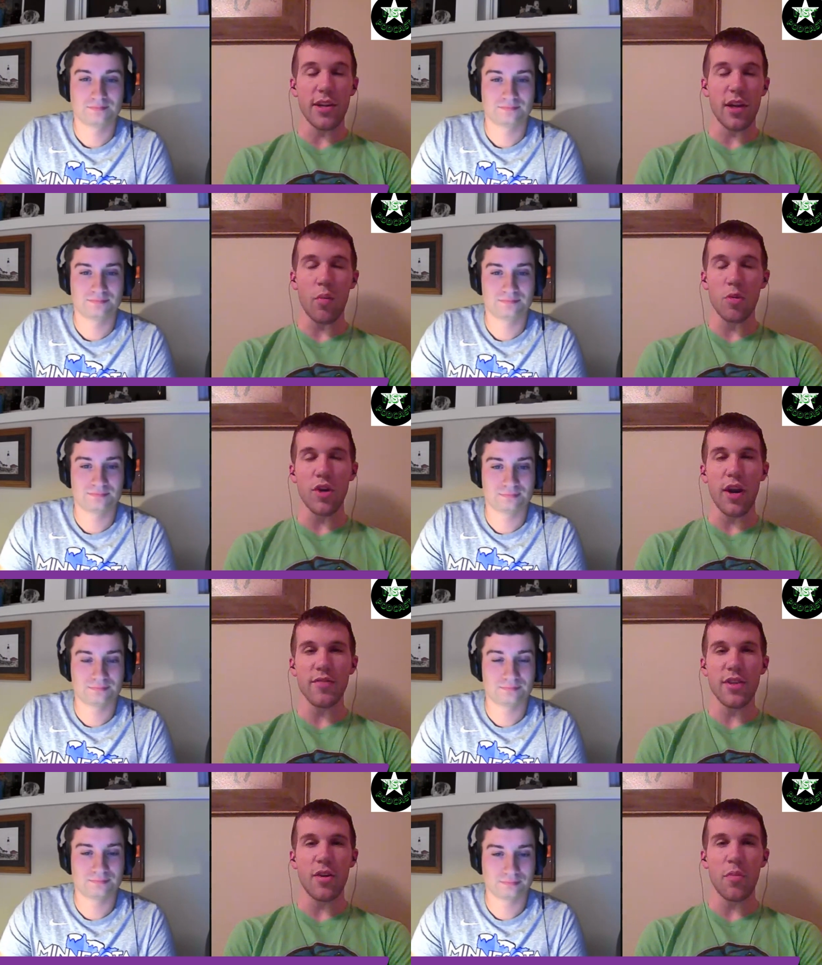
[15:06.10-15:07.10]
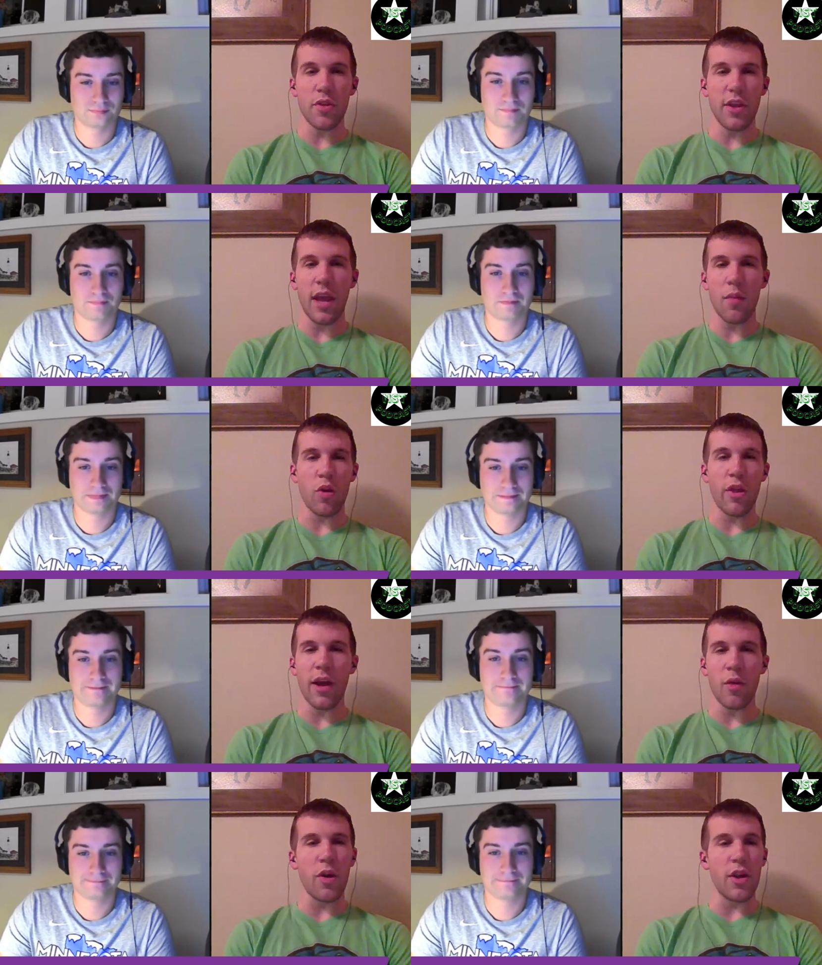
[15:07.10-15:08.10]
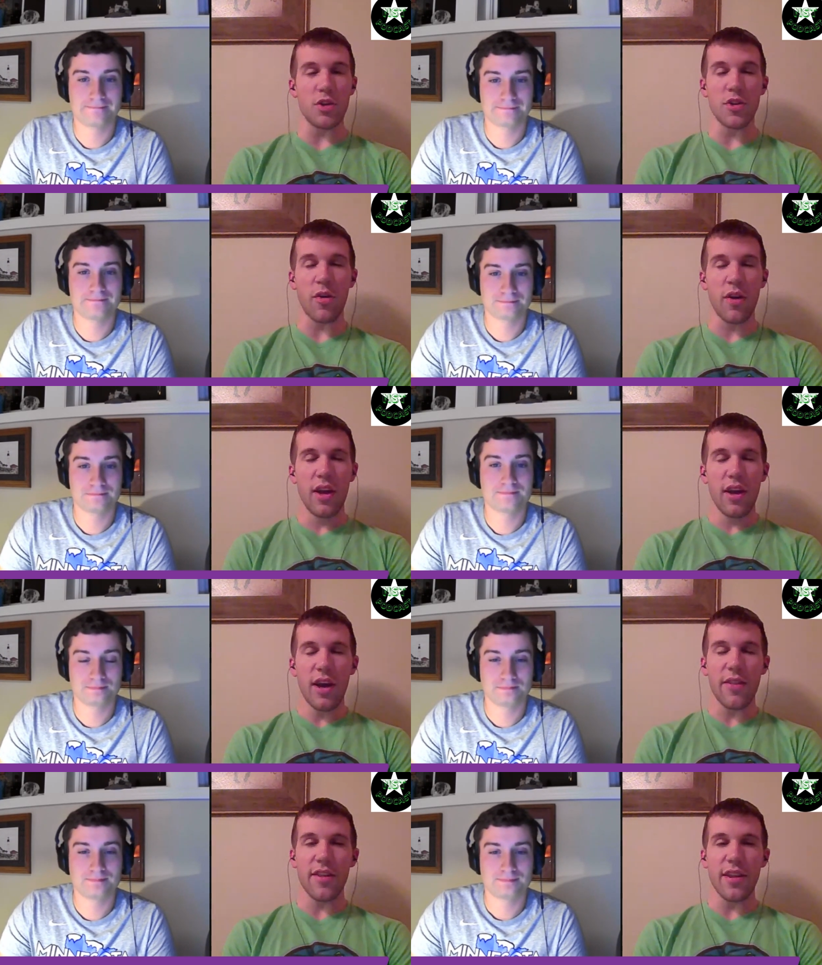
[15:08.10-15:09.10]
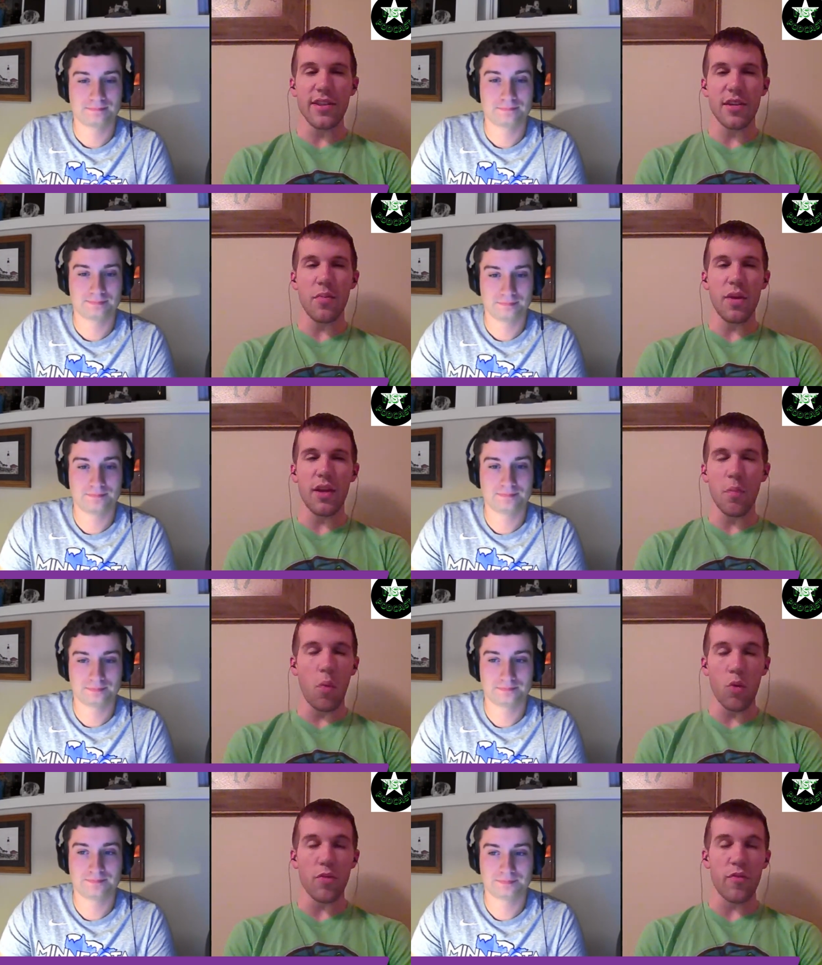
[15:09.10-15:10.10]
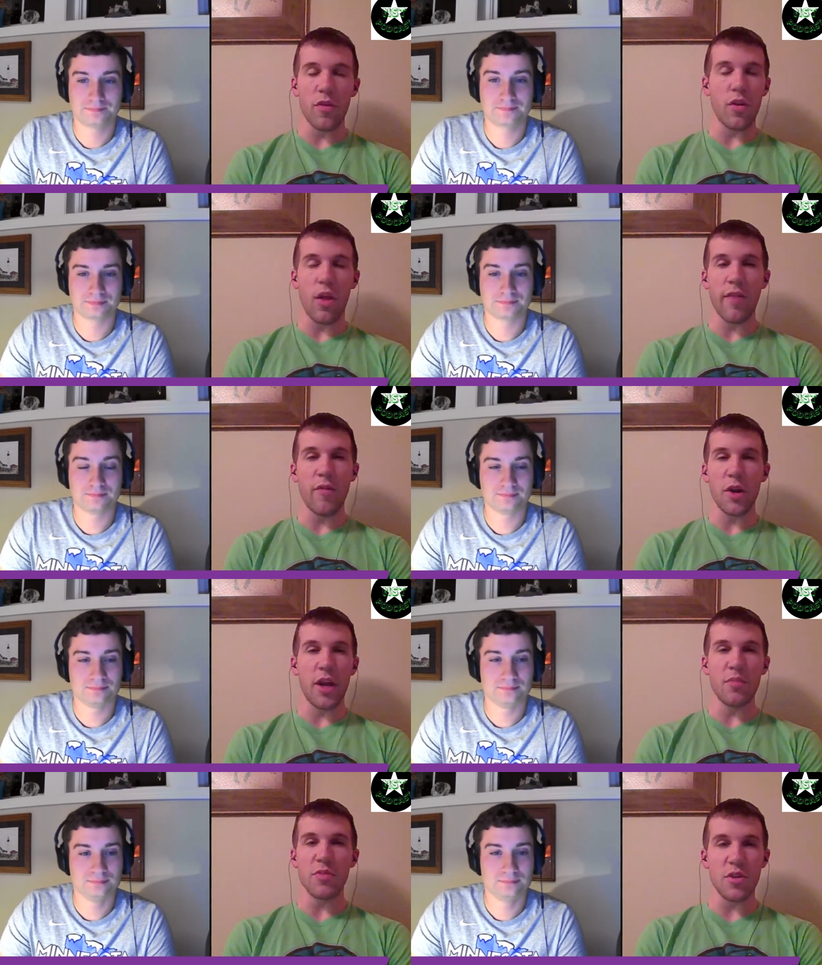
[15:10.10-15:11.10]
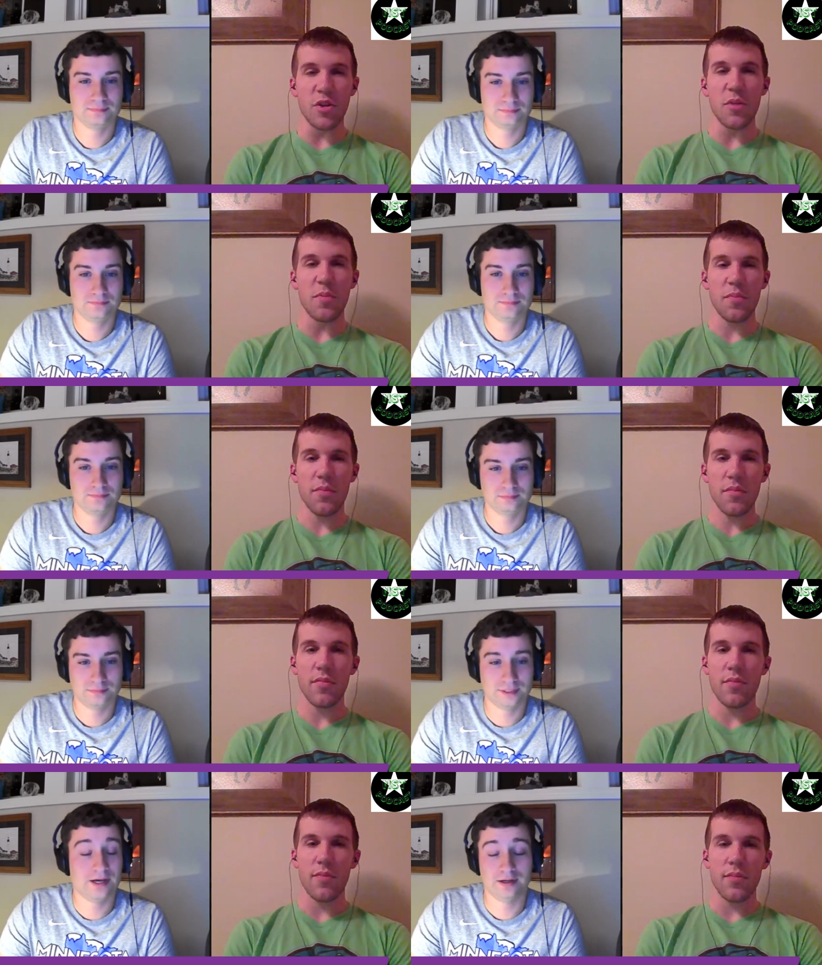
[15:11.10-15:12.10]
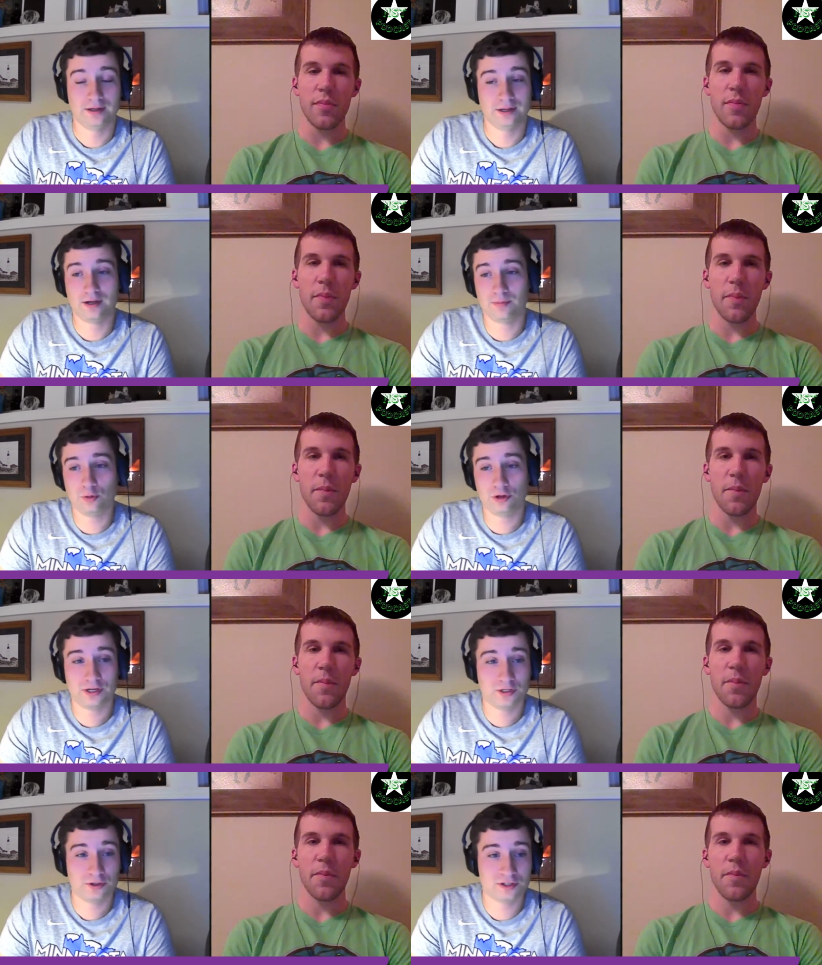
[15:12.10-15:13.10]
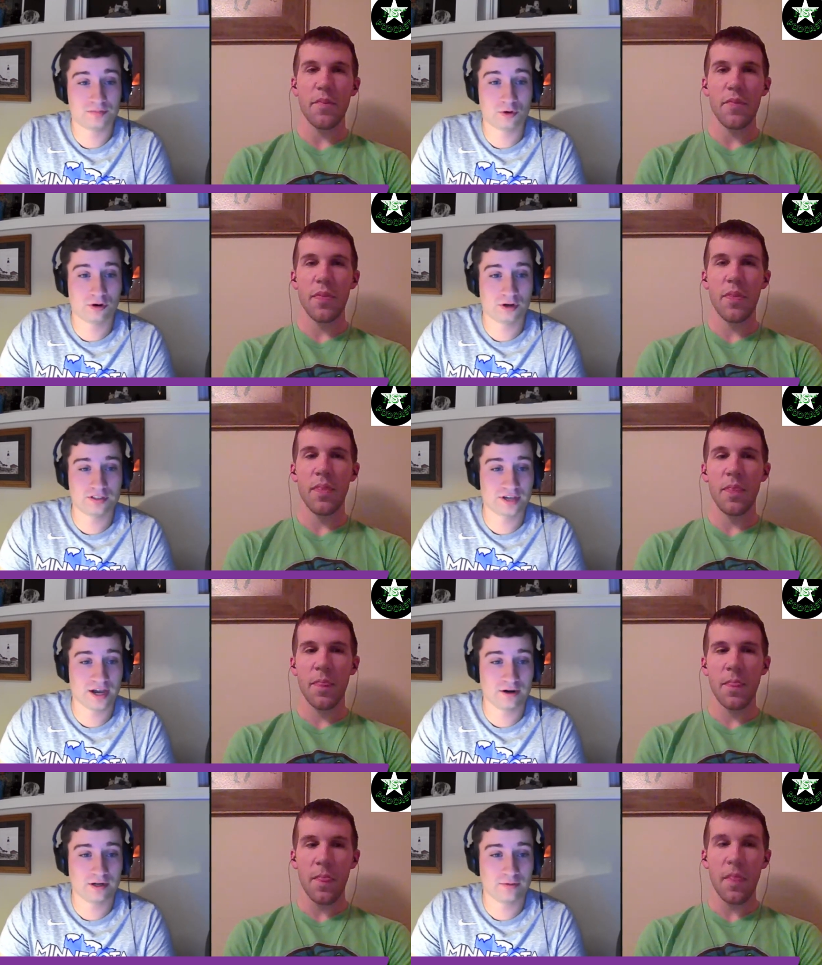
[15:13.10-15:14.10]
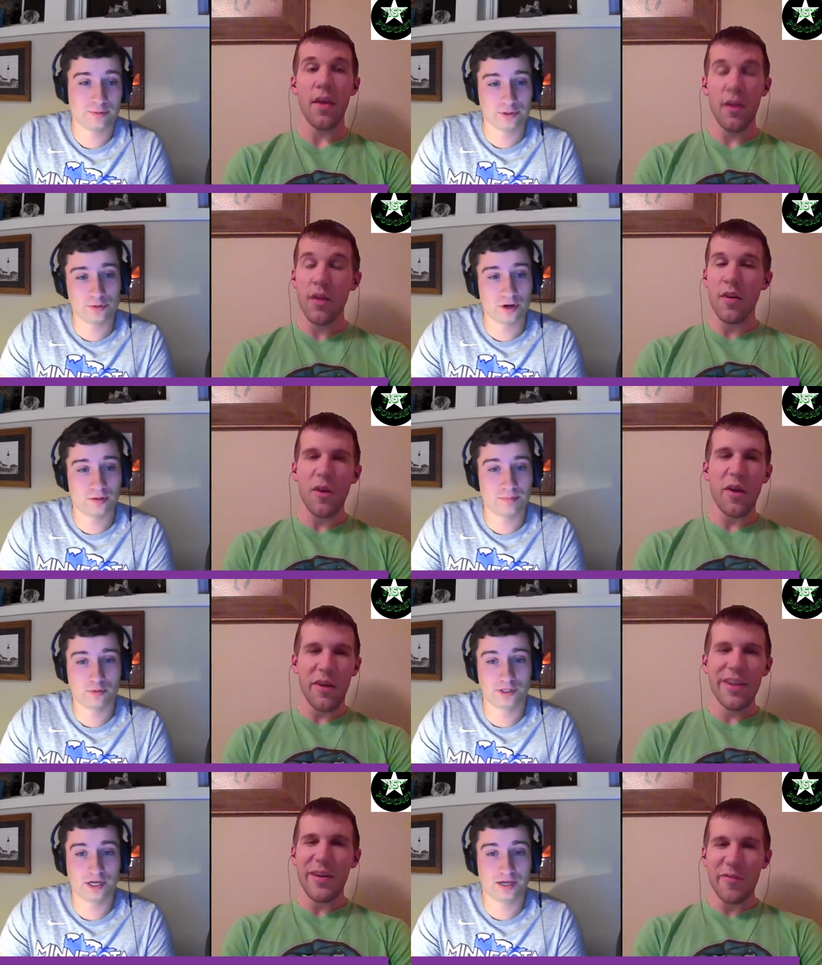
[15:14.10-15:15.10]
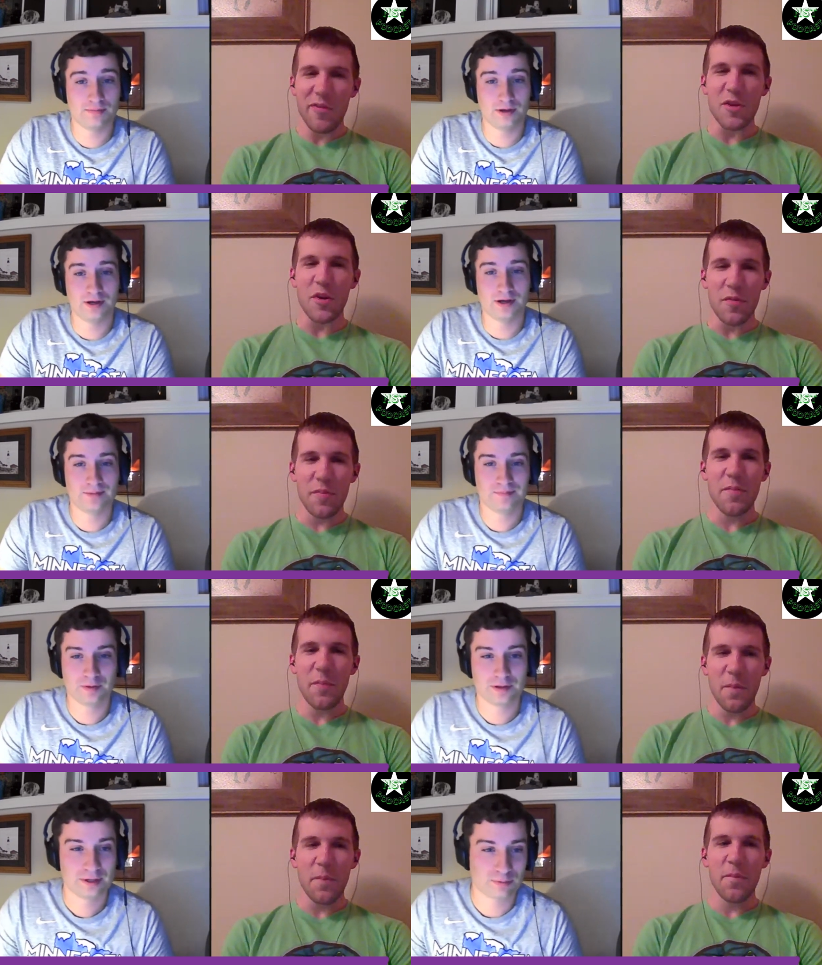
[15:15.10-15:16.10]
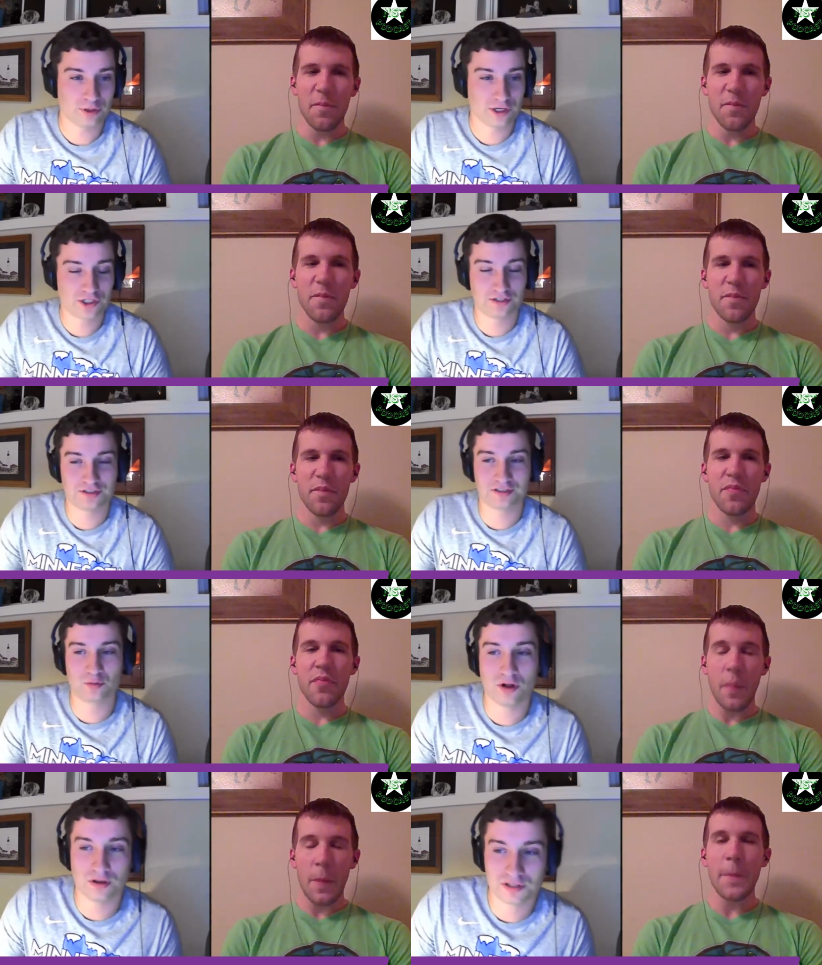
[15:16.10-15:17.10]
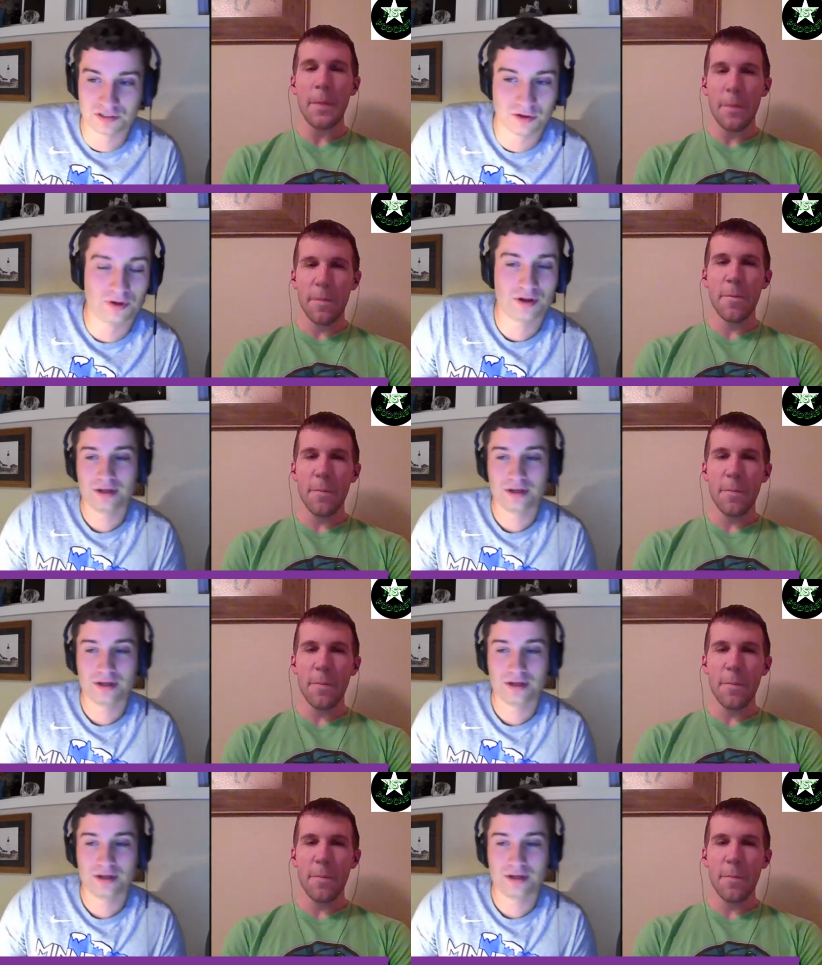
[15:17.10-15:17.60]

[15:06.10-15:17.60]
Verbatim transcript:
Speaker 1: on a couple drives there to put the game really out of reach. So I think that's going to be important for a lot of our games this year.
Speaker 2: Yeah, um, we'll get into this more on Saturday when we do our pregame sure. uh, predictions as well. So